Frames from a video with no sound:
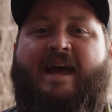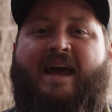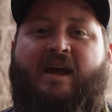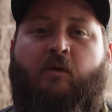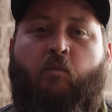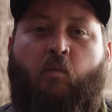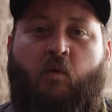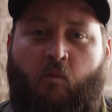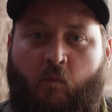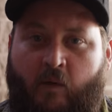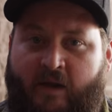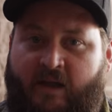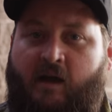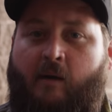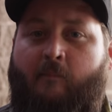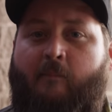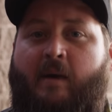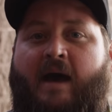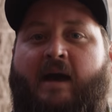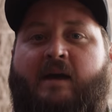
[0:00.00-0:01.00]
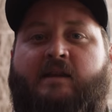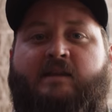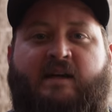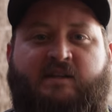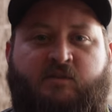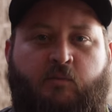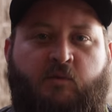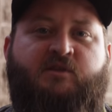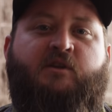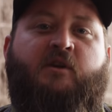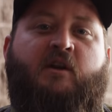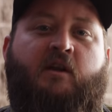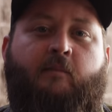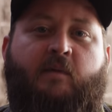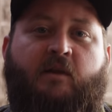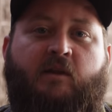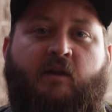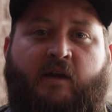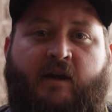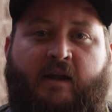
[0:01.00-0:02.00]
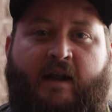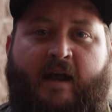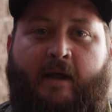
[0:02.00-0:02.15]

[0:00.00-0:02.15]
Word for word: and when we come back, that's what you're gonna be looking